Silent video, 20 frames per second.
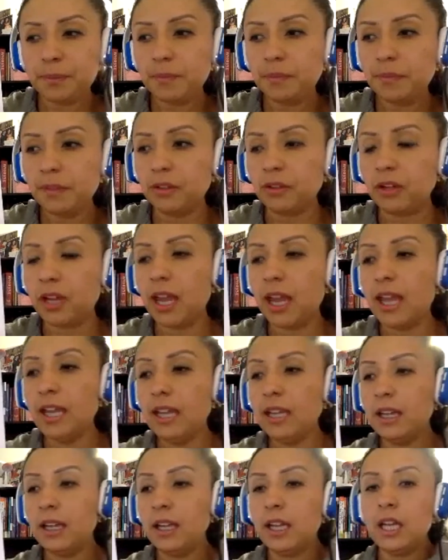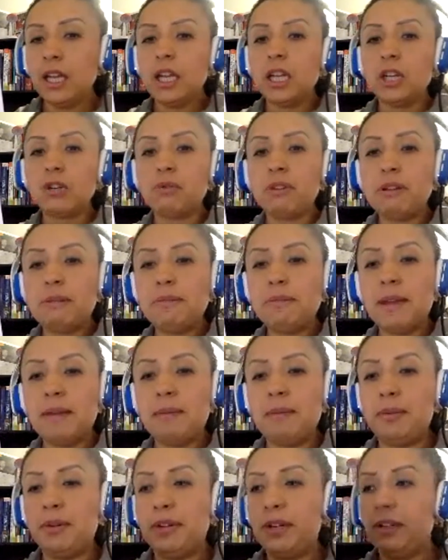Okay?
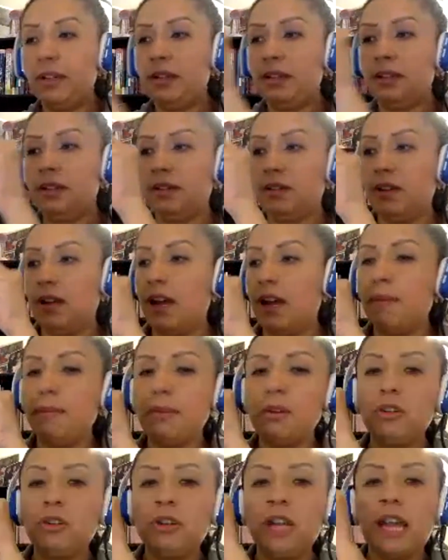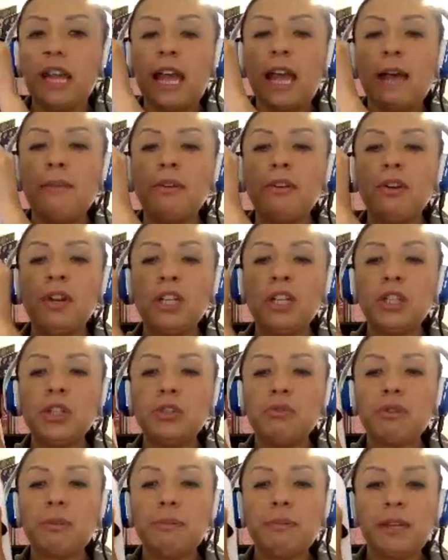Remember, I'm going to
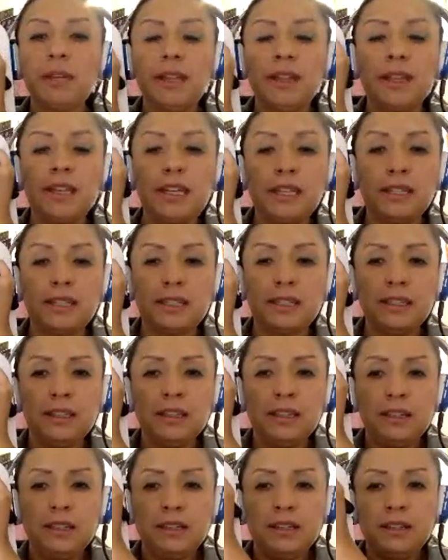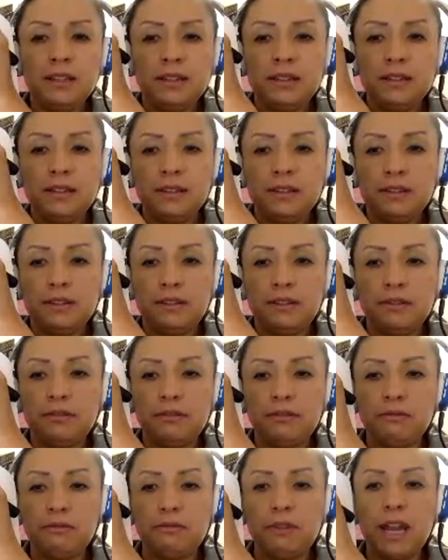repeat this.
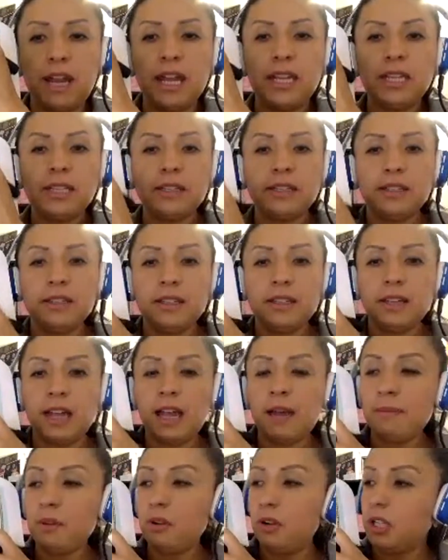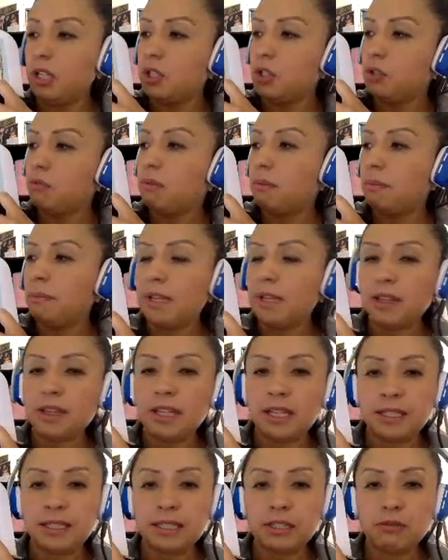Right? I'm going to repeat
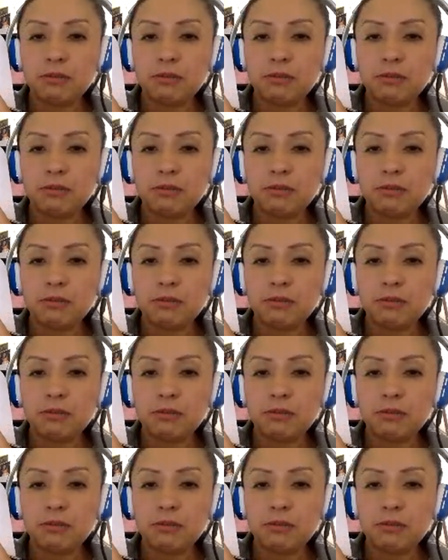this.